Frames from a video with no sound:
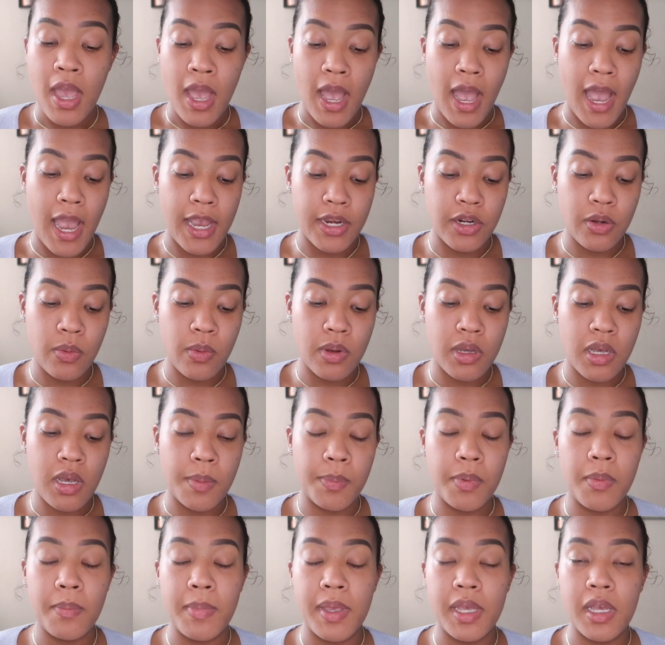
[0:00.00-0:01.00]
I know a
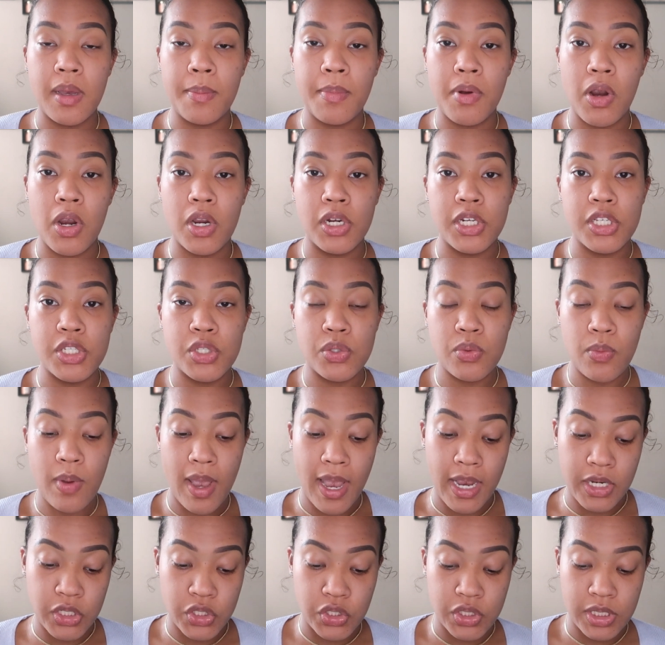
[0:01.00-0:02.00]
couple makeup artists who
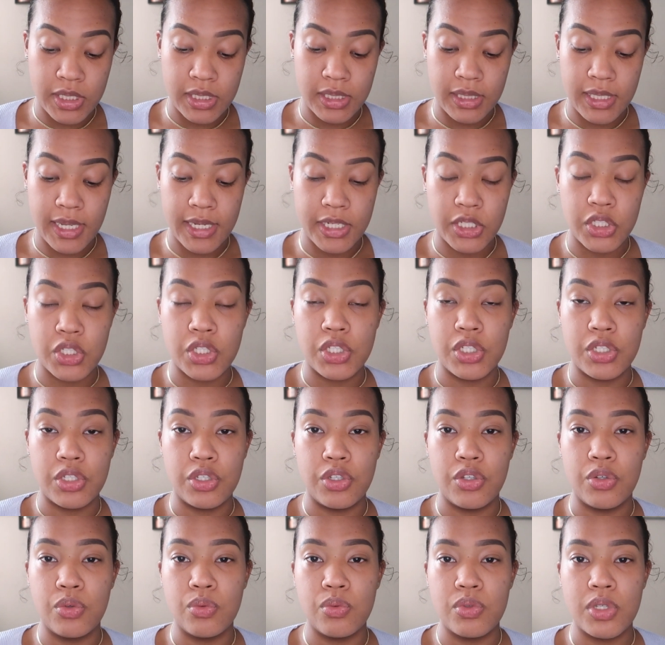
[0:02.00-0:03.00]
actually like to
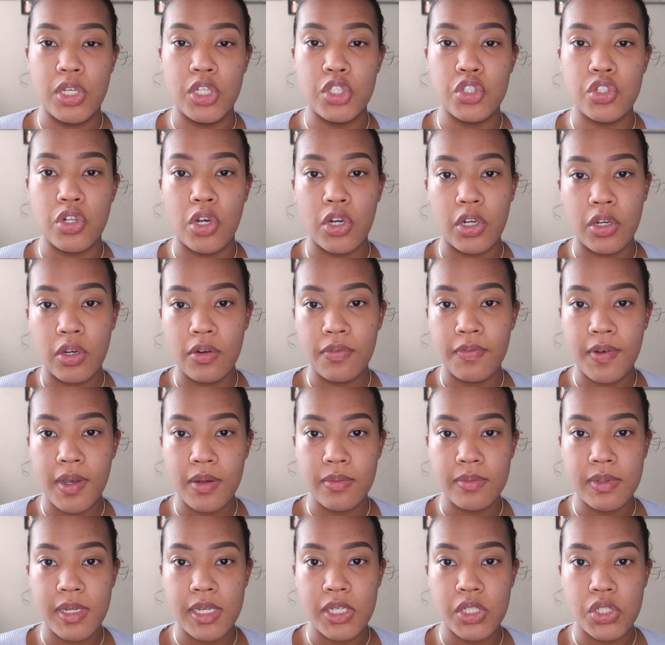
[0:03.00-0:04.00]
use a darker
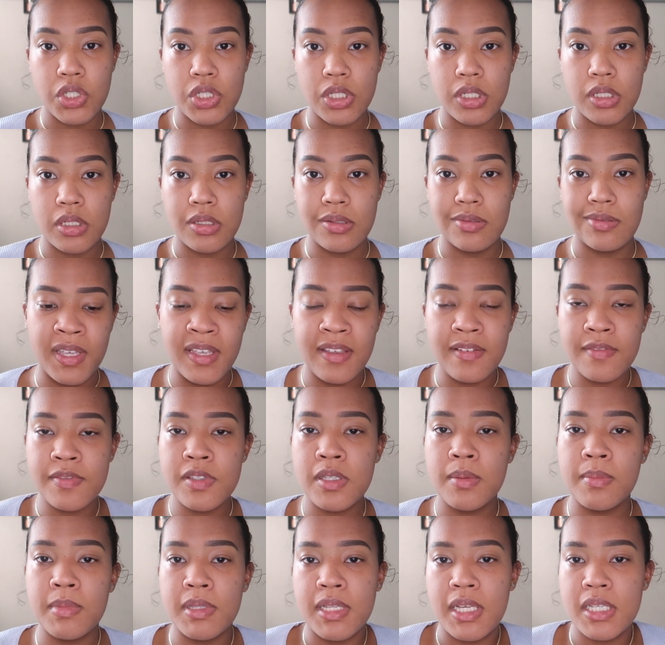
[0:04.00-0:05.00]
foundation. It gives
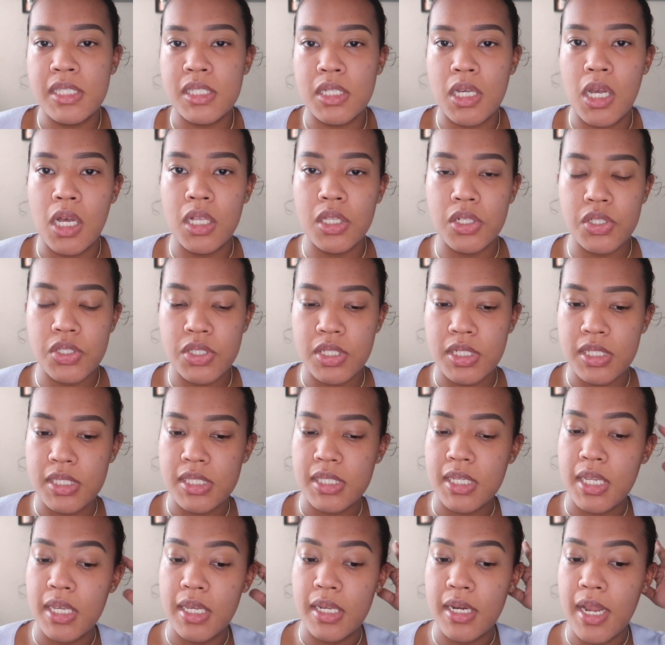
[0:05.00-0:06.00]
them a nice color to the
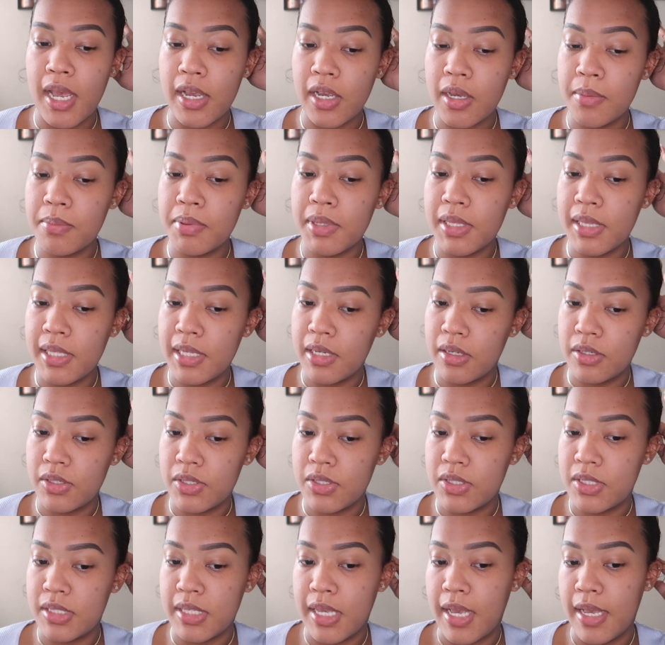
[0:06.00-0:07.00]
skin. I completely
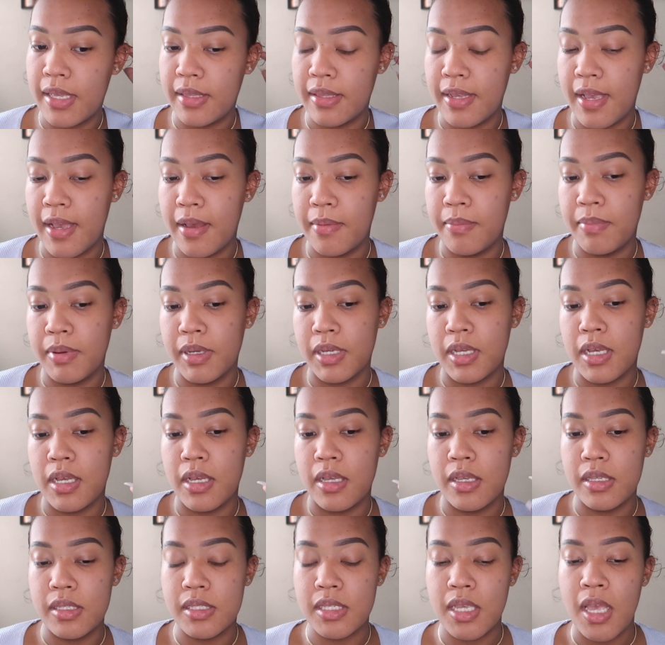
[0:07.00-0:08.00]
understand that
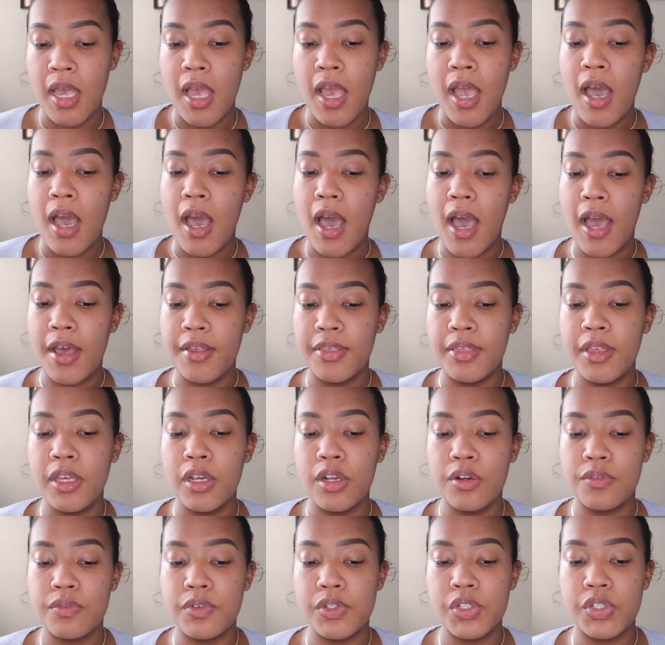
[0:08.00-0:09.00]
because I think
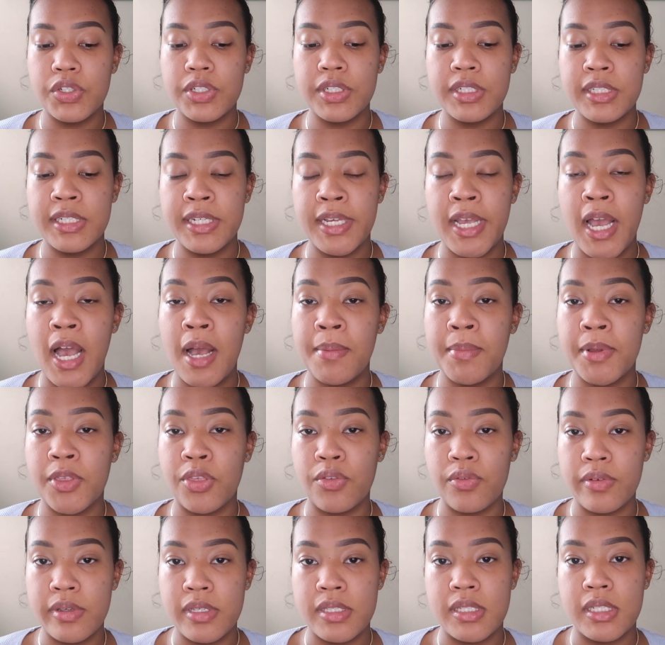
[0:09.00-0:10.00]
originally I'm a
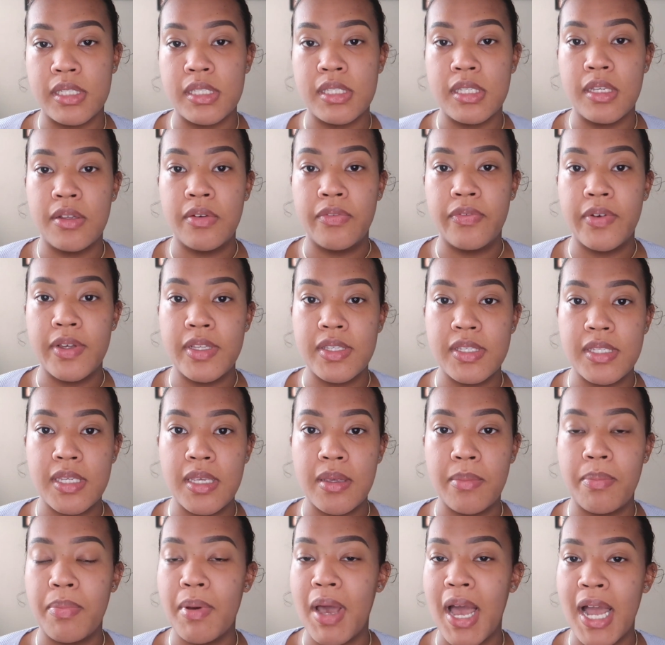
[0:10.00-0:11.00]
360 in
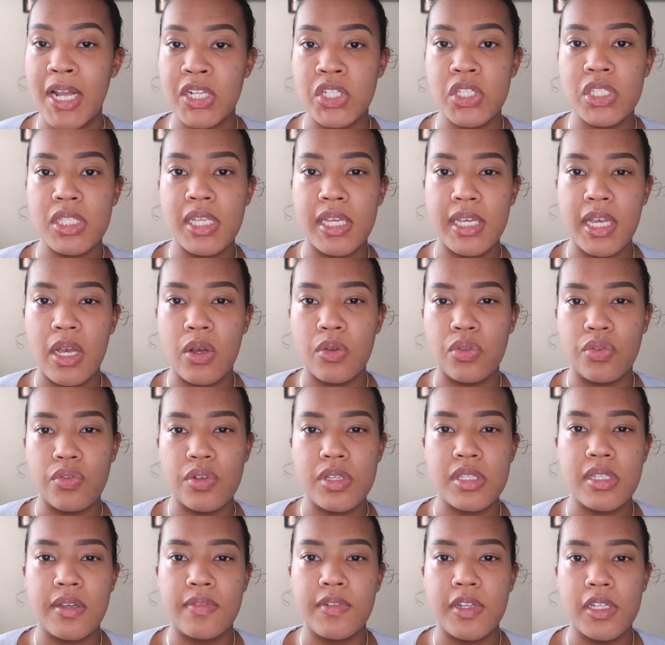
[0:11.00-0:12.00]
Fenty, but I just like how
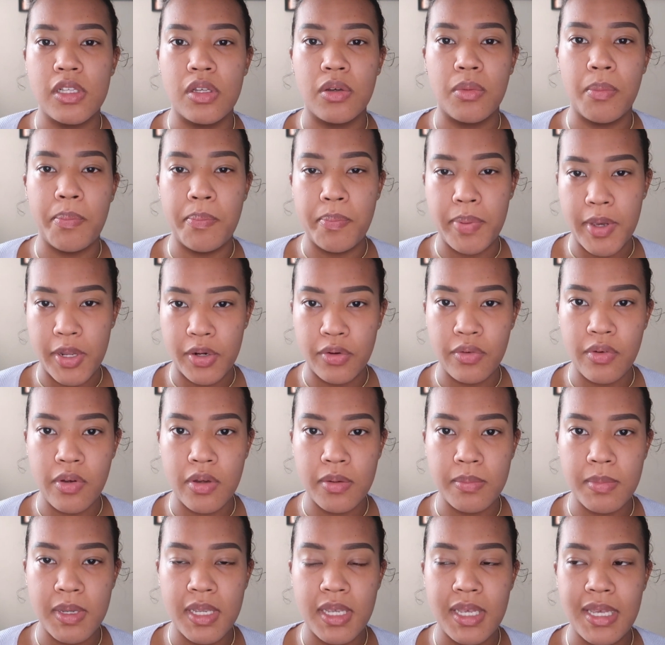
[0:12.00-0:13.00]
370 looked better
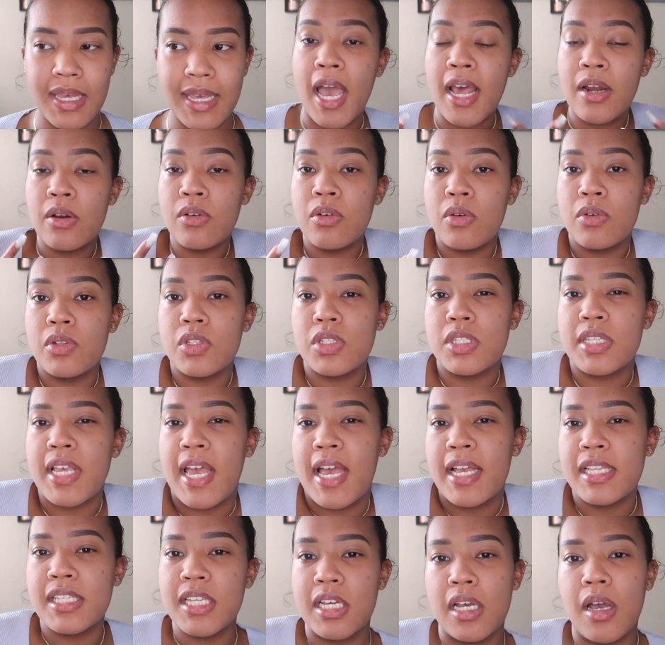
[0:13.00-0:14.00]
on me. I don't know, it just
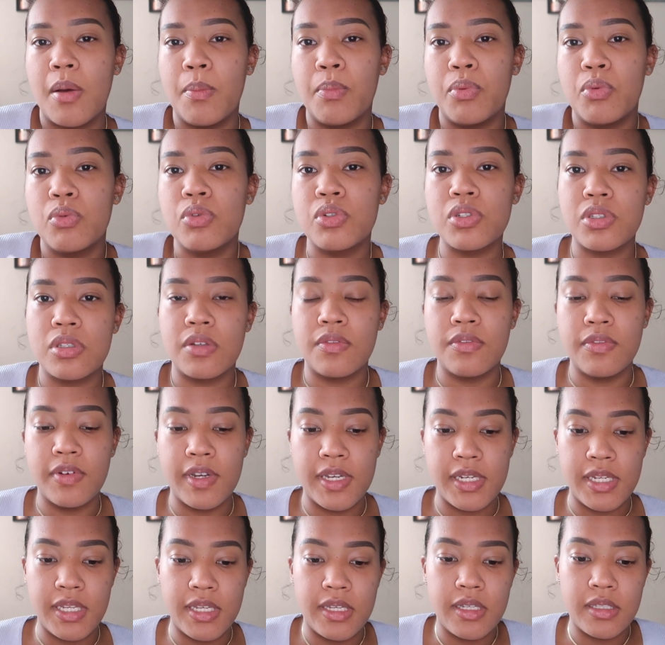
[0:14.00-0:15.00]
adds like a boost of
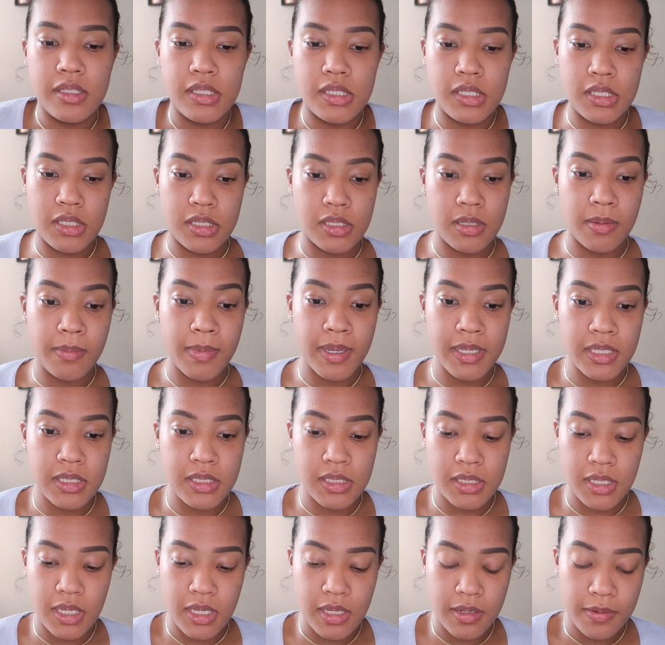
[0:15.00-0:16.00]
radiance to my
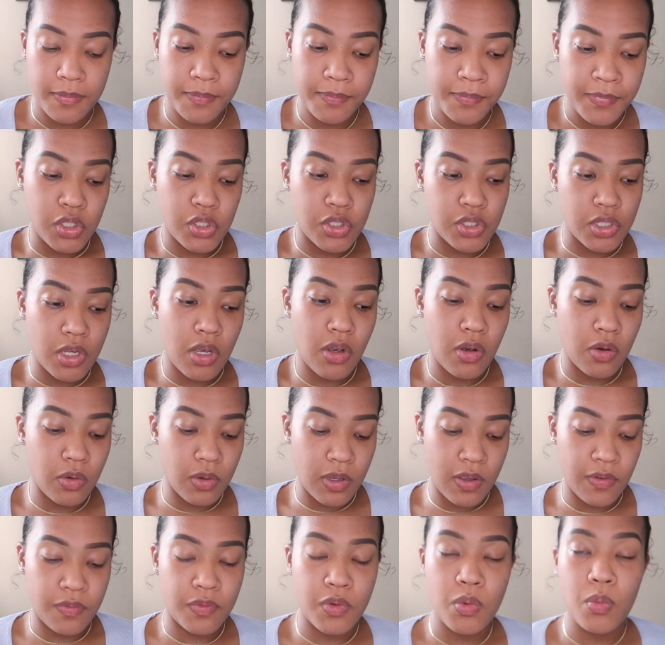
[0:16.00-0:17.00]
skin. So
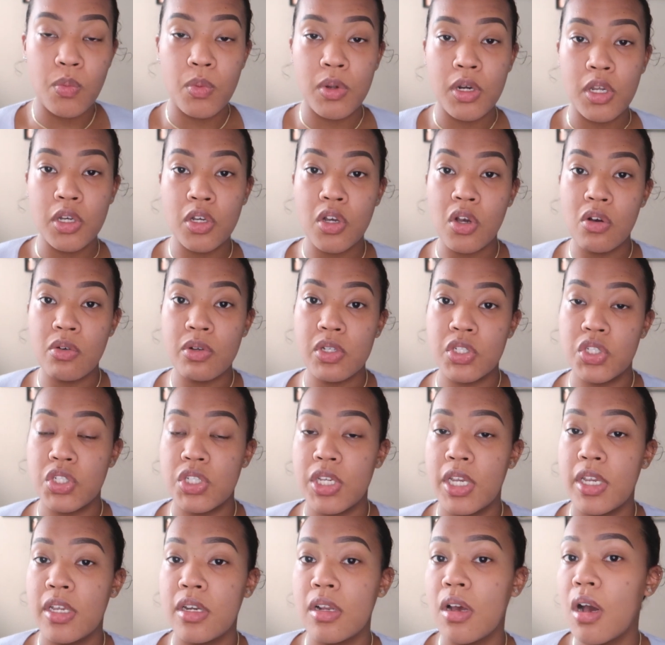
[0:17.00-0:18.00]
if you want to go a
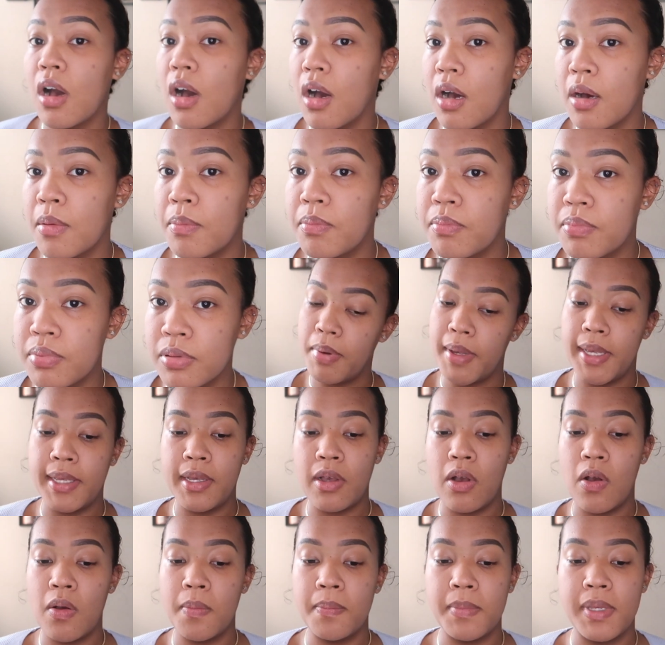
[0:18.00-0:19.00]
shade up, by
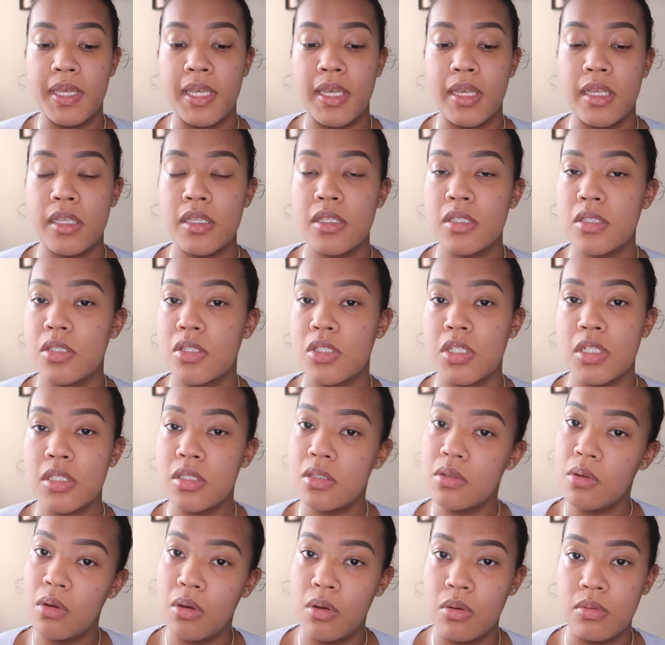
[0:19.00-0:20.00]
all means, just
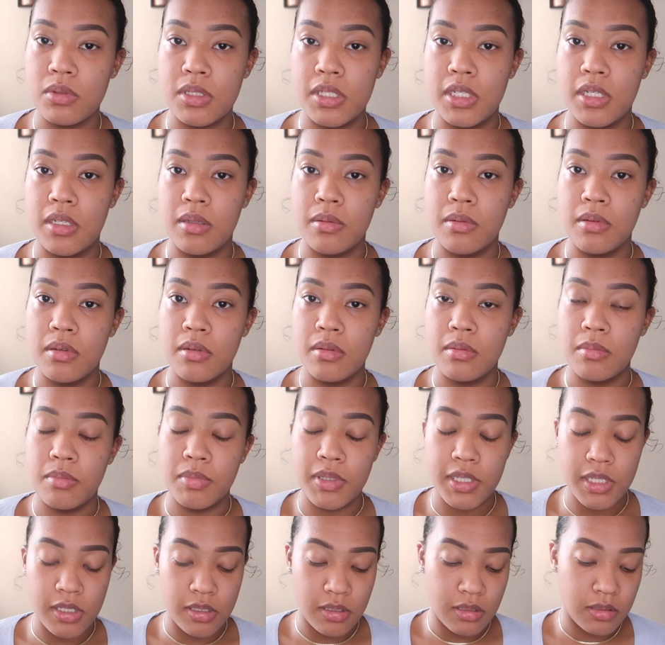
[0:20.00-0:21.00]
don't OD,
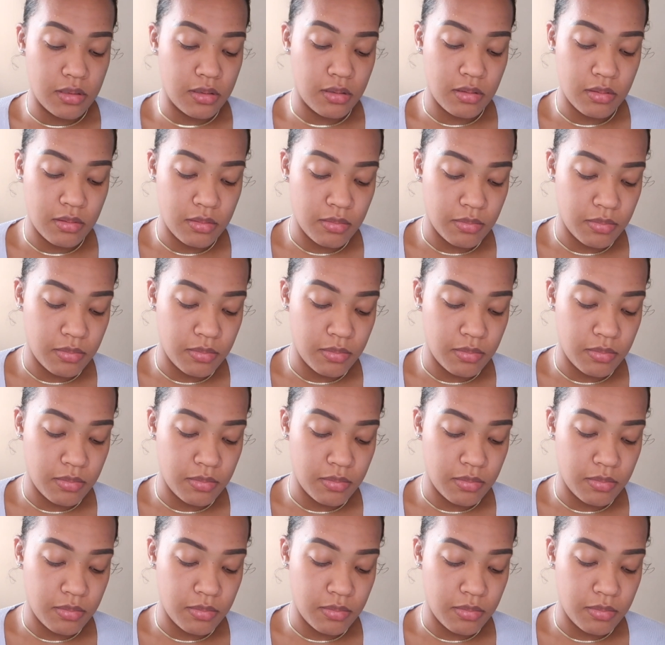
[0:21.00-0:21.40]
please.